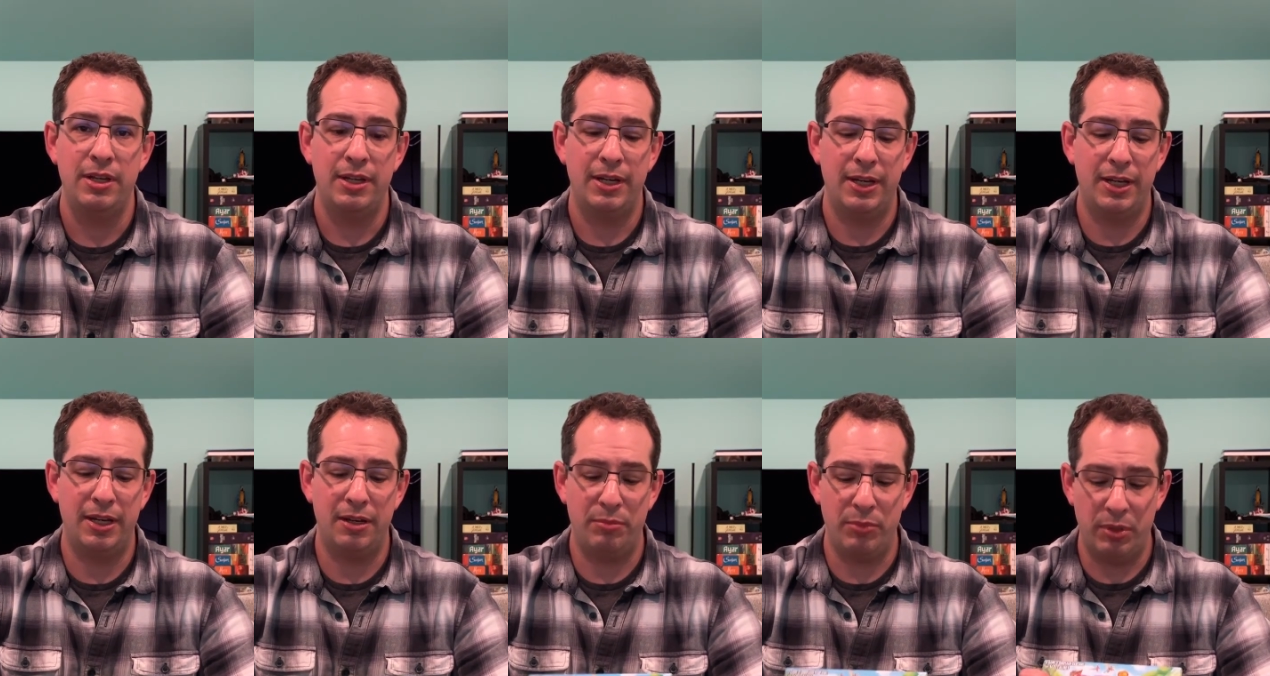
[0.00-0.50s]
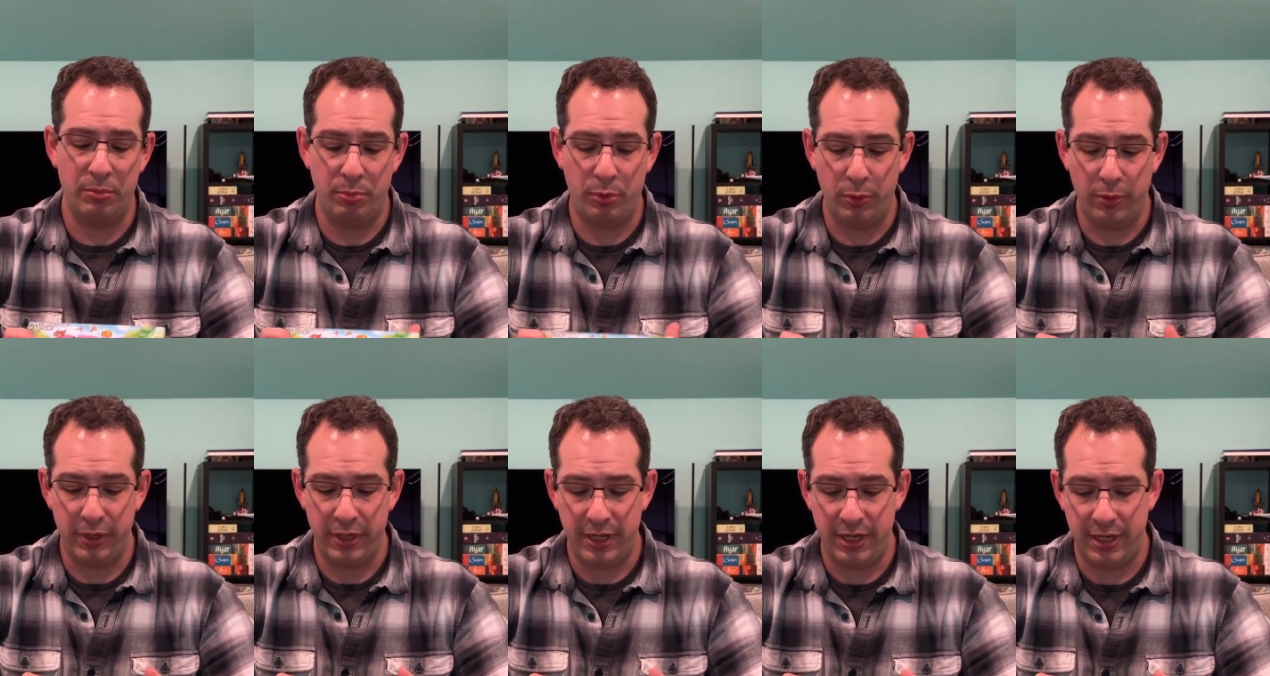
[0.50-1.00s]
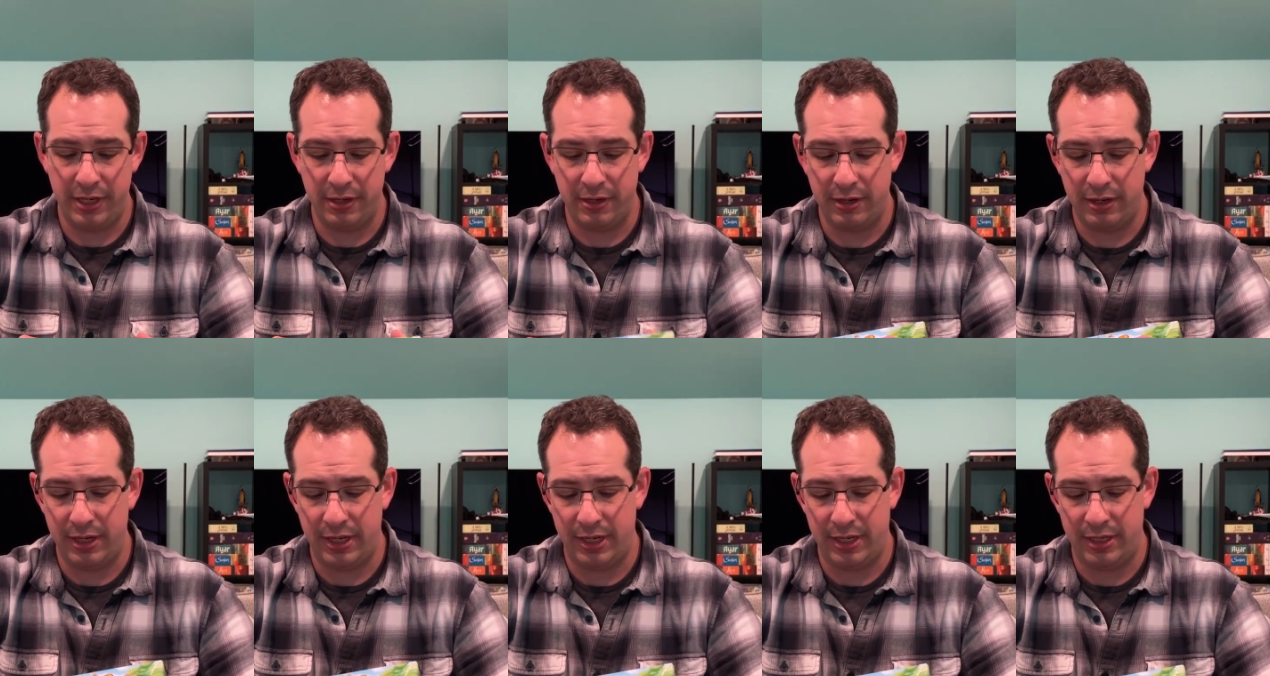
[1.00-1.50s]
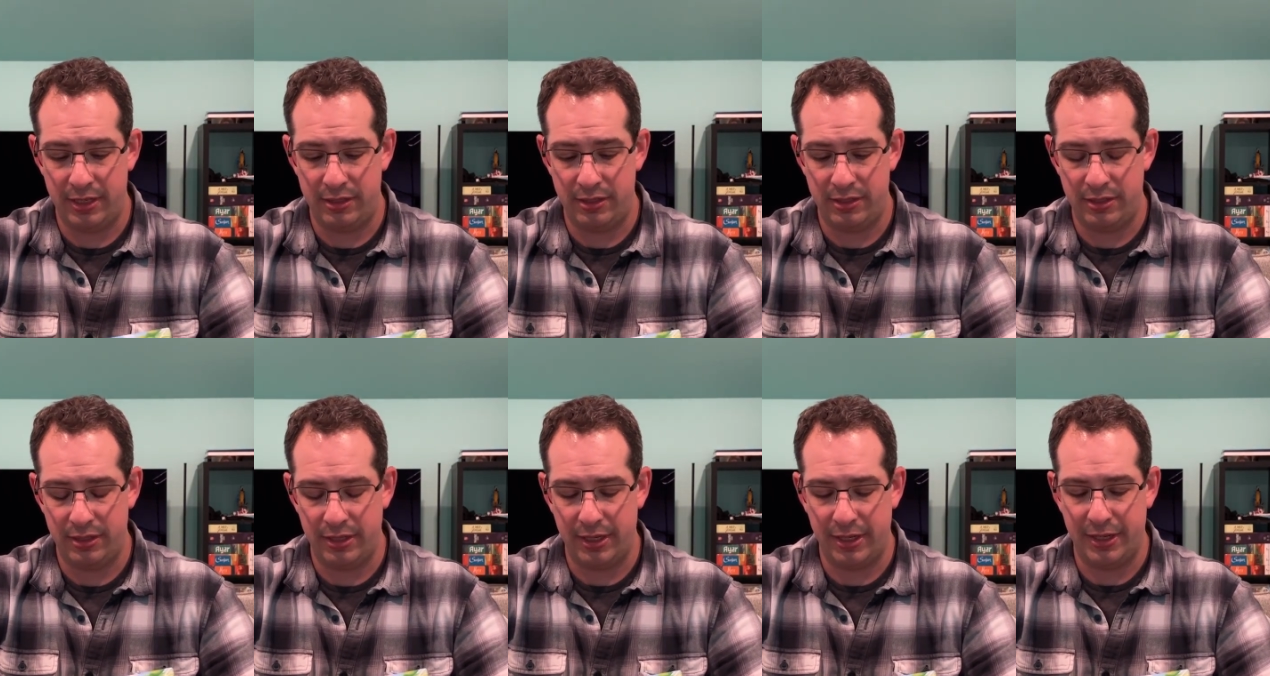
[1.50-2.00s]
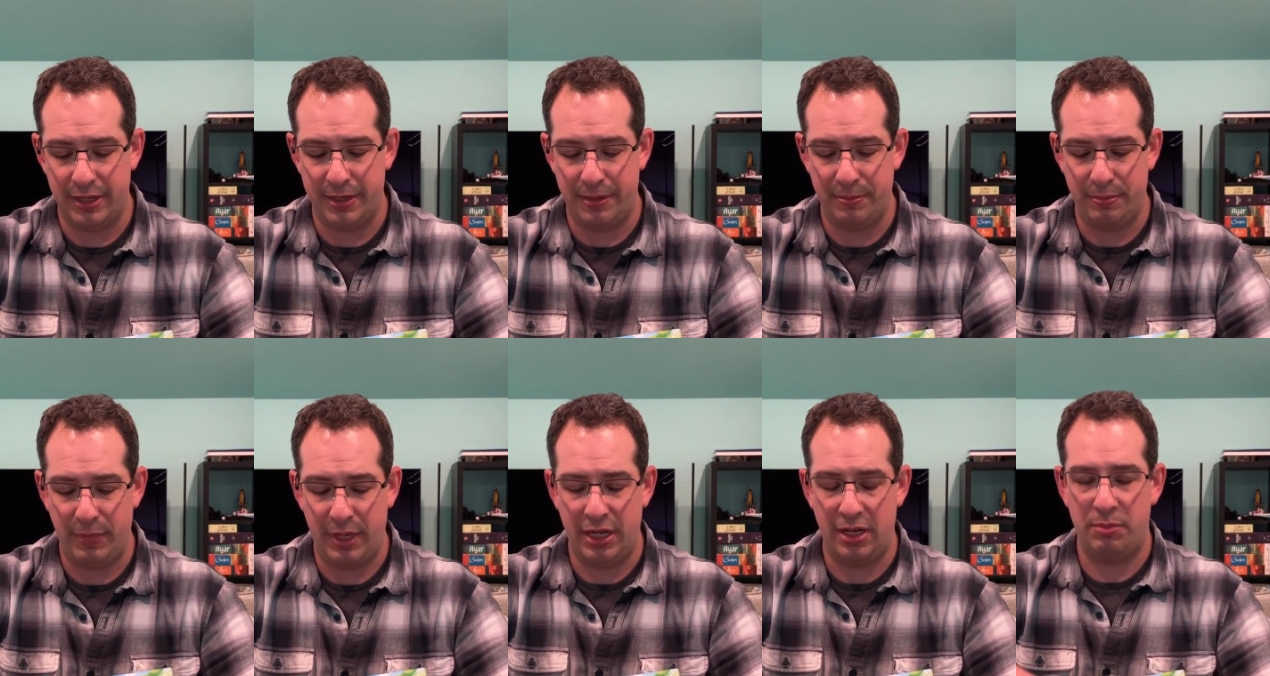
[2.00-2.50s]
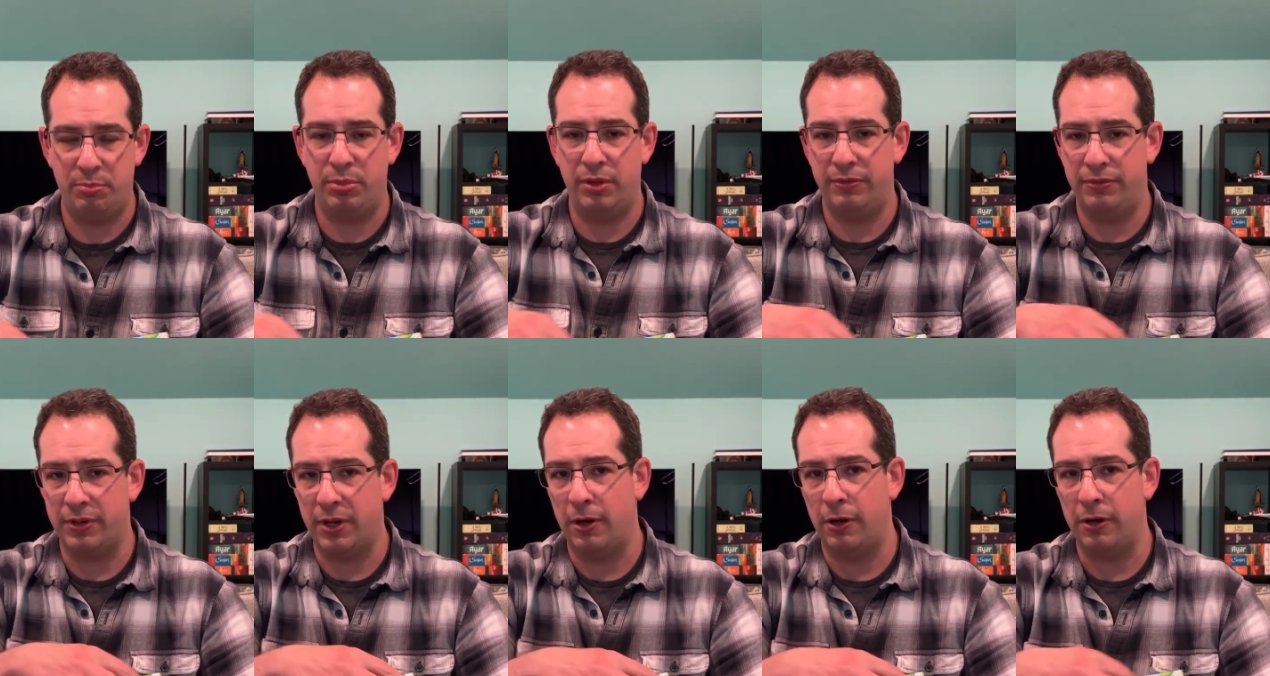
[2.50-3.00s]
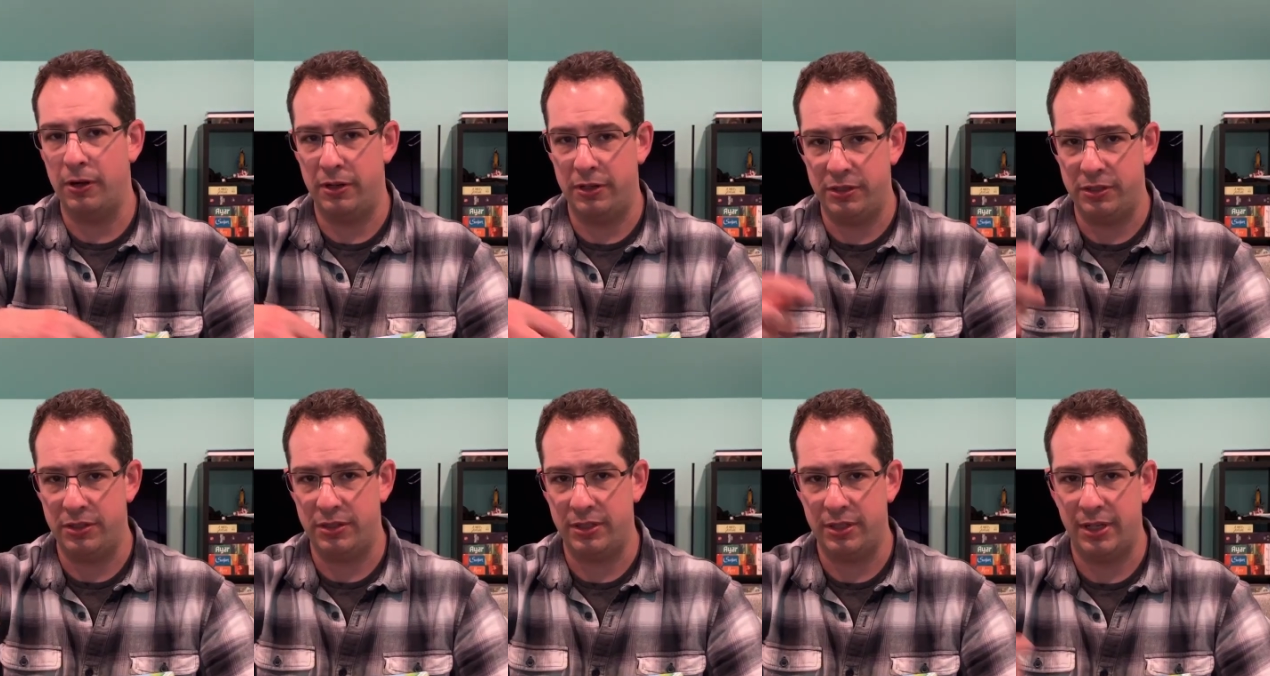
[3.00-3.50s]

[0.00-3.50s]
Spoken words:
The board here is made up of cards,